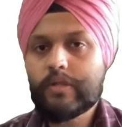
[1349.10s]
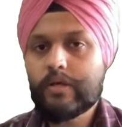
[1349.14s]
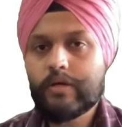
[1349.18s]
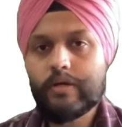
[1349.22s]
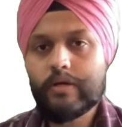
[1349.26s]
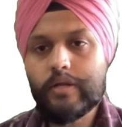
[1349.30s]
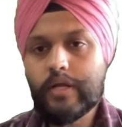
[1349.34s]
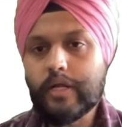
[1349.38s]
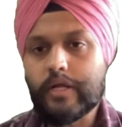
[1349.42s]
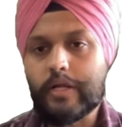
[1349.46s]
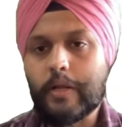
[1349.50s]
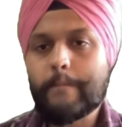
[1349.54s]

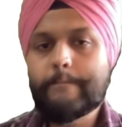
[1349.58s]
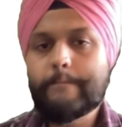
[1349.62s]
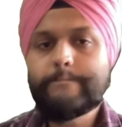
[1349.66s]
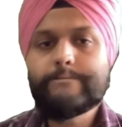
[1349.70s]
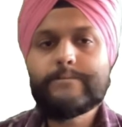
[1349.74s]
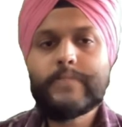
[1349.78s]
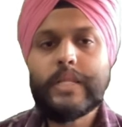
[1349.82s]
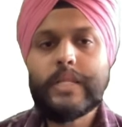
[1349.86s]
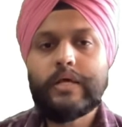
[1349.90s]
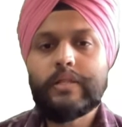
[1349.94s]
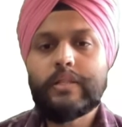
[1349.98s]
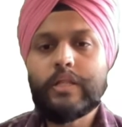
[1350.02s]
Right.
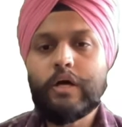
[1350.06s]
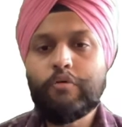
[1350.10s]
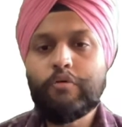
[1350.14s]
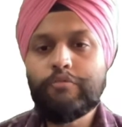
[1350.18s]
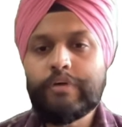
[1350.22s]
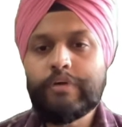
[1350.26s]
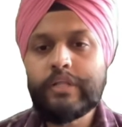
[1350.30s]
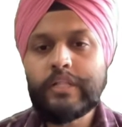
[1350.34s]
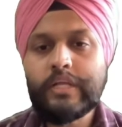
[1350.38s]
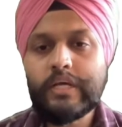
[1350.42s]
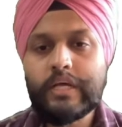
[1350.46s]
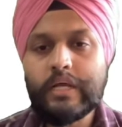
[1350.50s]
Now
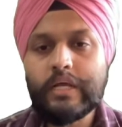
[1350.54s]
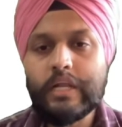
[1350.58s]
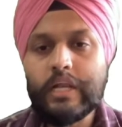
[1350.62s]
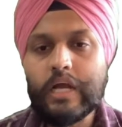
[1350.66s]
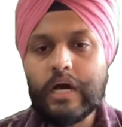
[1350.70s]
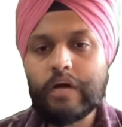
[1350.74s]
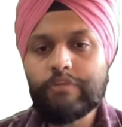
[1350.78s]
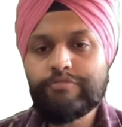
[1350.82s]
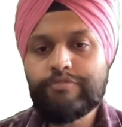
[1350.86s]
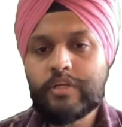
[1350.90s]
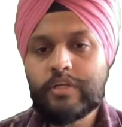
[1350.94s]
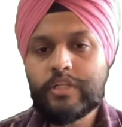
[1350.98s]
when the
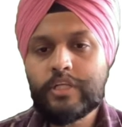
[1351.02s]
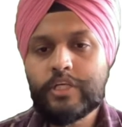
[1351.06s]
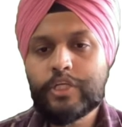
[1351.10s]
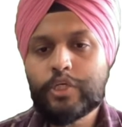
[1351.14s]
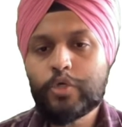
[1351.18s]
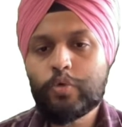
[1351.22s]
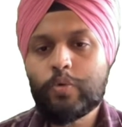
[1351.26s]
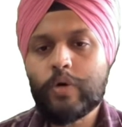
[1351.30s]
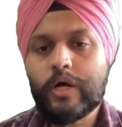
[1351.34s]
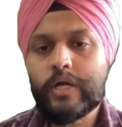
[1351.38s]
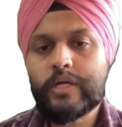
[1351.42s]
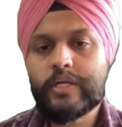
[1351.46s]
Khilafat
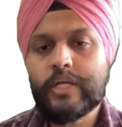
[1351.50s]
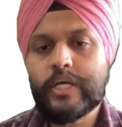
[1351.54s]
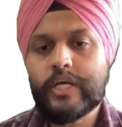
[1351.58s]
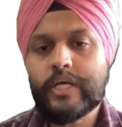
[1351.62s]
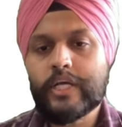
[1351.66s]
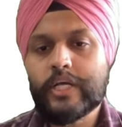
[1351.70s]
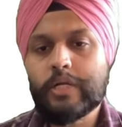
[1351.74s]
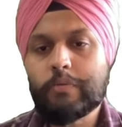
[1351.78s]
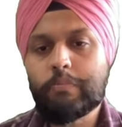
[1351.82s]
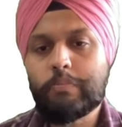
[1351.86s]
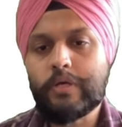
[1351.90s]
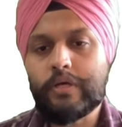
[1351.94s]
issue had
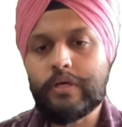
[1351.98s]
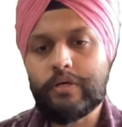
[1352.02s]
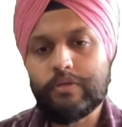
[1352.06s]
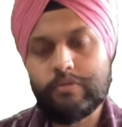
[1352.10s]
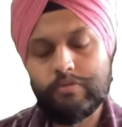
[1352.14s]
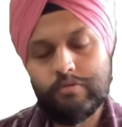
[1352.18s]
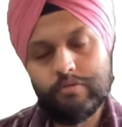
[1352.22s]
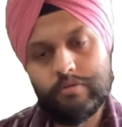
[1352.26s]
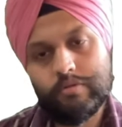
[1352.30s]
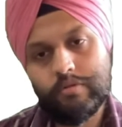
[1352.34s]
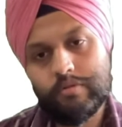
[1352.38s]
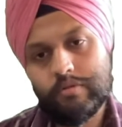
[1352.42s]
taken
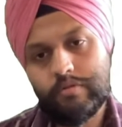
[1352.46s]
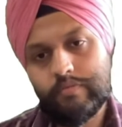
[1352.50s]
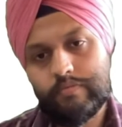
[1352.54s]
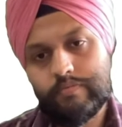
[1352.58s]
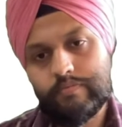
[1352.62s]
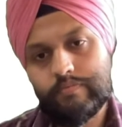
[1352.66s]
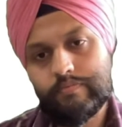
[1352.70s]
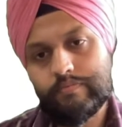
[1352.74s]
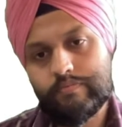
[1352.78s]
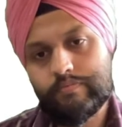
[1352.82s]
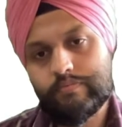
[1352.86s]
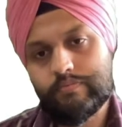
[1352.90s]
place,
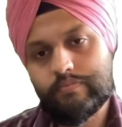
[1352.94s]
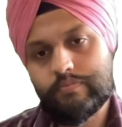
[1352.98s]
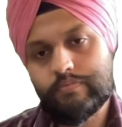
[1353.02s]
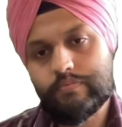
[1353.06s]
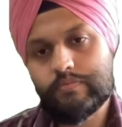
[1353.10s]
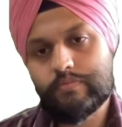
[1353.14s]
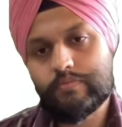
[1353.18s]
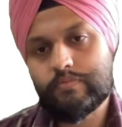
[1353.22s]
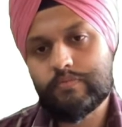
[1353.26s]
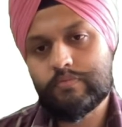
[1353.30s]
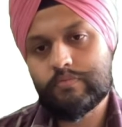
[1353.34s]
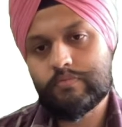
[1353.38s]

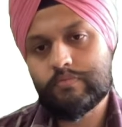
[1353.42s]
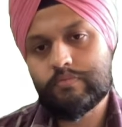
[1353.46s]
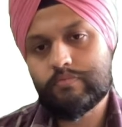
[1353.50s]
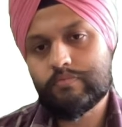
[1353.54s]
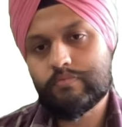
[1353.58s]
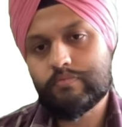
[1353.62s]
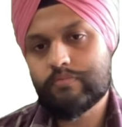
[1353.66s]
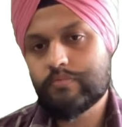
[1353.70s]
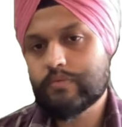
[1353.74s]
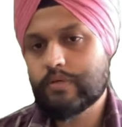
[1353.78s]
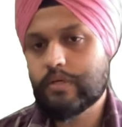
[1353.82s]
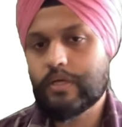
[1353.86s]

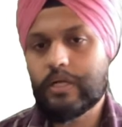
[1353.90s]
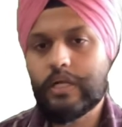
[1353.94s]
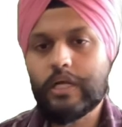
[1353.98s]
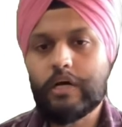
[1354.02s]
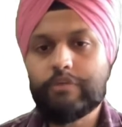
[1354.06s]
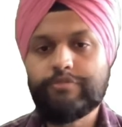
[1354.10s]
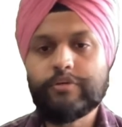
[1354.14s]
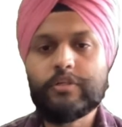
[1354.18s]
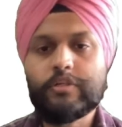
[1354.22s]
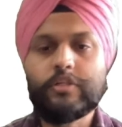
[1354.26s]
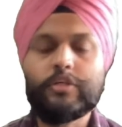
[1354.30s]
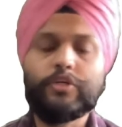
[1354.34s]

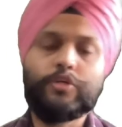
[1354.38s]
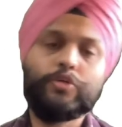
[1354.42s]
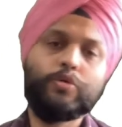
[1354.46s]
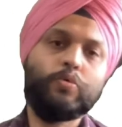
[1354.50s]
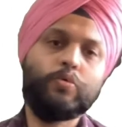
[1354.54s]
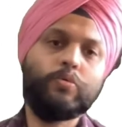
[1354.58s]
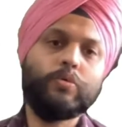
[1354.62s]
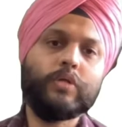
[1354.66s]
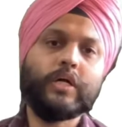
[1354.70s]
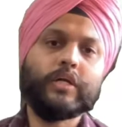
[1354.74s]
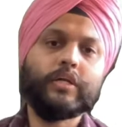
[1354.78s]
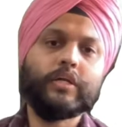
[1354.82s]
Khilafat
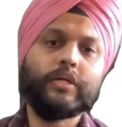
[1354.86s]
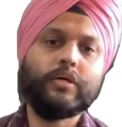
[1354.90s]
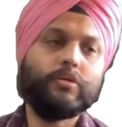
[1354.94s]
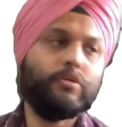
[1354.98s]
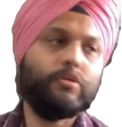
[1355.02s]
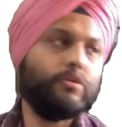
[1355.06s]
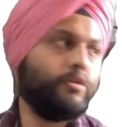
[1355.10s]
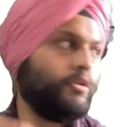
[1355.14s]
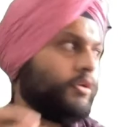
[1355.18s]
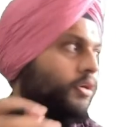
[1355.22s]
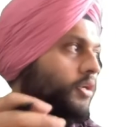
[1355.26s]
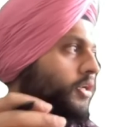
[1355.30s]
issue, that
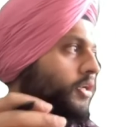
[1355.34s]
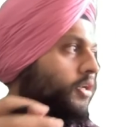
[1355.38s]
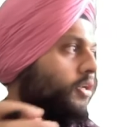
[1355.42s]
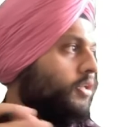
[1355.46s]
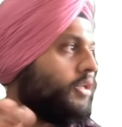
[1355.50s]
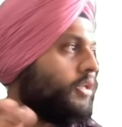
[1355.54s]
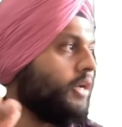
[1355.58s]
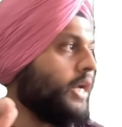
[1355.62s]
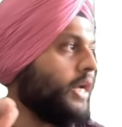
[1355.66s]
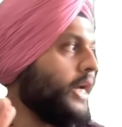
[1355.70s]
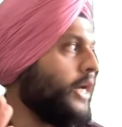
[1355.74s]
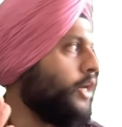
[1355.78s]
is
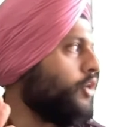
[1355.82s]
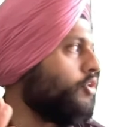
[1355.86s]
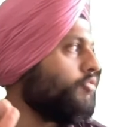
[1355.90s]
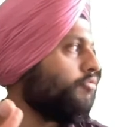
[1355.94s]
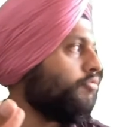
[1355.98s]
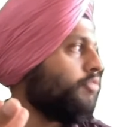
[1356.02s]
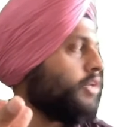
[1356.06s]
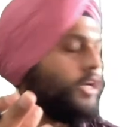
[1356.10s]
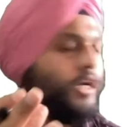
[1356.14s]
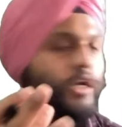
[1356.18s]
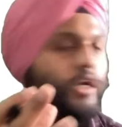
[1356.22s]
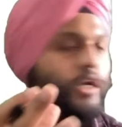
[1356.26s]
the rights
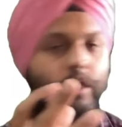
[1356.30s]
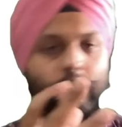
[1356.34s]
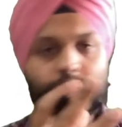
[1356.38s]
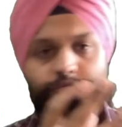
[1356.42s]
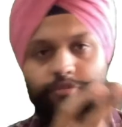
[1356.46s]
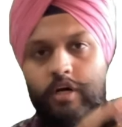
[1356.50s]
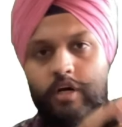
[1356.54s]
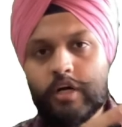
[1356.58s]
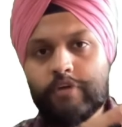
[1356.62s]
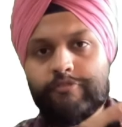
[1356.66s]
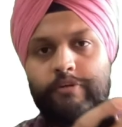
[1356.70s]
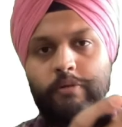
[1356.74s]
of the
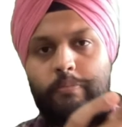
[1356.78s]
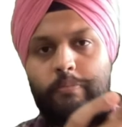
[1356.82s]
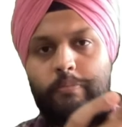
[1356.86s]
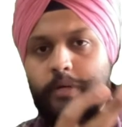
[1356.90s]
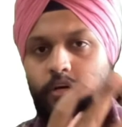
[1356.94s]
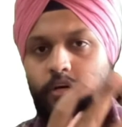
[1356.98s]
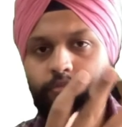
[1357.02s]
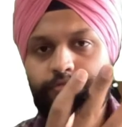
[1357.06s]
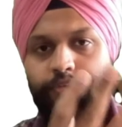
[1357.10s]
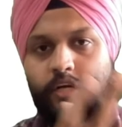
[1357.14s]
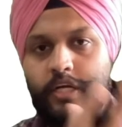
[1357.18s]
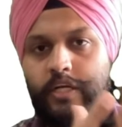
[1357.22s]
Khalifa will
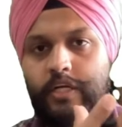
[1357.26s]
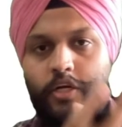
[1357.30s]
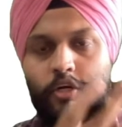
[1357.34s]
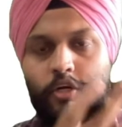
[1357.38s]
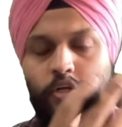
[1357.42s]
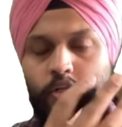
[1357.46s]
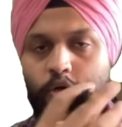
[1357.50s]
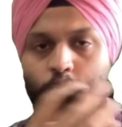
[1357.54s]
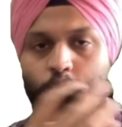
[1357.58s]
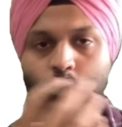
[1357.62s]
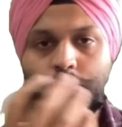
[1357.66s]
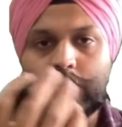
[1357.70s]
be
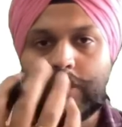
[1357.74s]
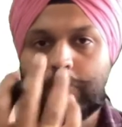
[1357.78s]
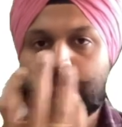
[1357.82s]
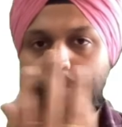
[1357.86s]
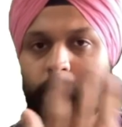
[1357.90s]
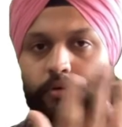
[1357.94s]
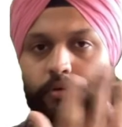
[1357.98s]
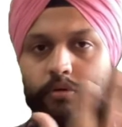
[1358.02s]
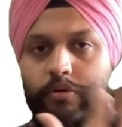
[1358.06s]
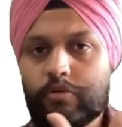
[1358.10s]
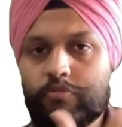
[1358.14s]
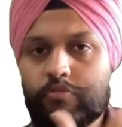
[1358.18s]
affected
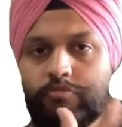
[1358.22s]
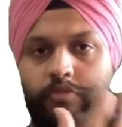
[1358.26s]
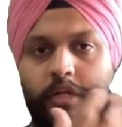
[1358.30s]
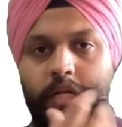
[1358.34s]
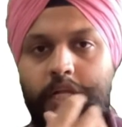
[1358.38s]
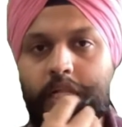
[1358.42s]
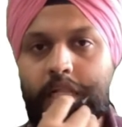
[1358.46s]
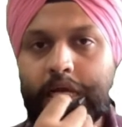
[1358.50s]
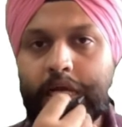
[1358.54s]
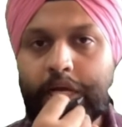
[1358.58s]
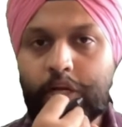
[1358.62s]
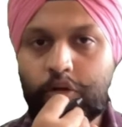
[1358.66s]
because of the
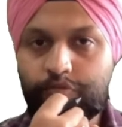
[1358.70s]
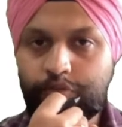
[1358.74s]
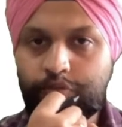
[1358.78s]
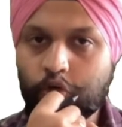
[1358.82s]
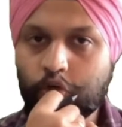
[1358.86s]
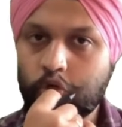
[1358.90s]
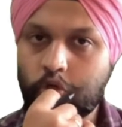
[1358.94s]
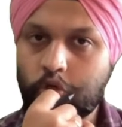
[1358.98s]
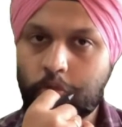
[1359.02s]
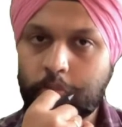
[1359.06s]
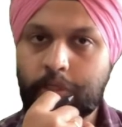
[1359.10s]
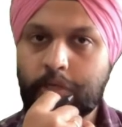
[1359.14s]
decline of
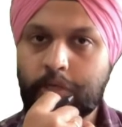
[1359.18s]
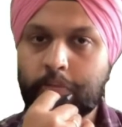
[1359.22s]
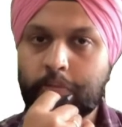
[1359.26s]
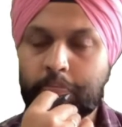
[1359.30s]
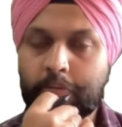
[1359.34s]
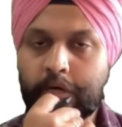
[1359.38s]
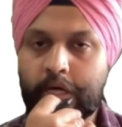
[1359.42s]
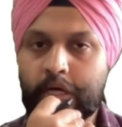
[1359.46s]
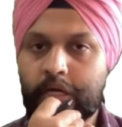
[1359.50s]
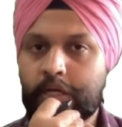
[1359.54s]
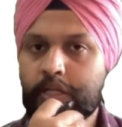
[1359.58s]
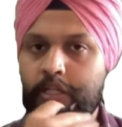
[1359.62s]
the Ottoman
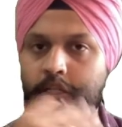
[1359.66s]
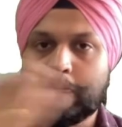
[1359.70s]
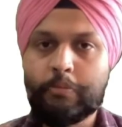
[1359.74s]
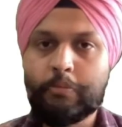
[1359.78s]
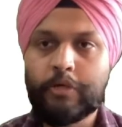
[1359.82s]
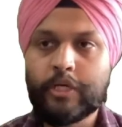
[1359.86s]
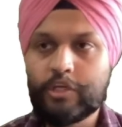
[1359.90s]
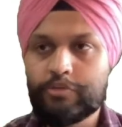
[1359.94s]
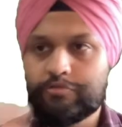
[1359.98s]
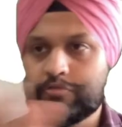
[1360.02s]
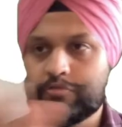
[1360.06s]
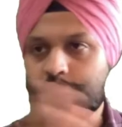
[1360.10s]
Empire and the
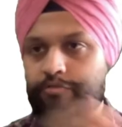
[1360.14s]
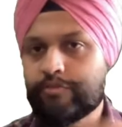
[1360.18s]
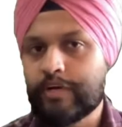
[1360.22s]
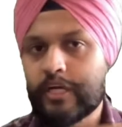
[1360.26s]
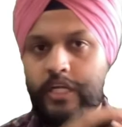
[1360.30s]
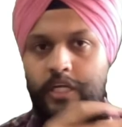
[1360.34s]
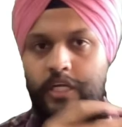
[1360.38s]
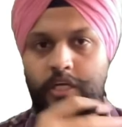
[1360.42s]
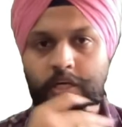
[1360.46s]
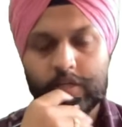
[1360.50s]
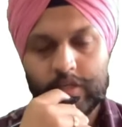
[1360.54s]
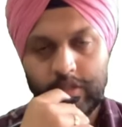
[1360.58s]
British were
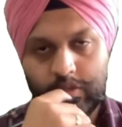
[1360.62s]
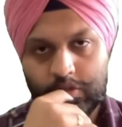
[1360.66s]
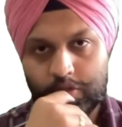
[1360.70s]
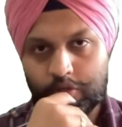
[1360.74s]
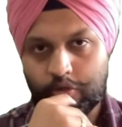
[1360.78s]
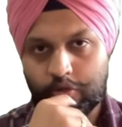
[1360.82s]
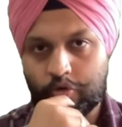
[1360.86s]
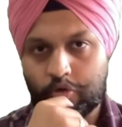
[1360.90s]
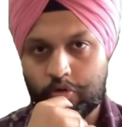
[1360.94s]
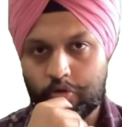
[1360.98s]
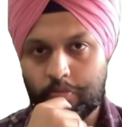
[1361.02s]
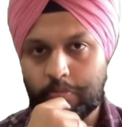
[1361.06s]
fighting
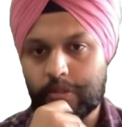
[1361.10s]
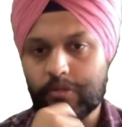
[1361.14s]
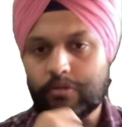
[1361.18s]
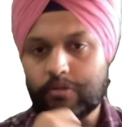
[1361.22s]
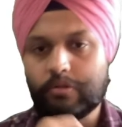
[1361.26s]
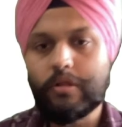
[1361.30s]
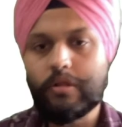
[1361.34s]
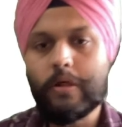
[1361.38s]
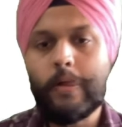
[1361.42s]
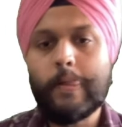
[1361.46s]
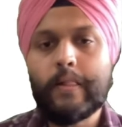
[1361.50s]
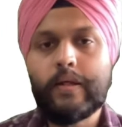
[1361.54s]
against the
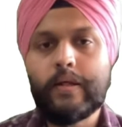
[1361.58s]
Ottomans.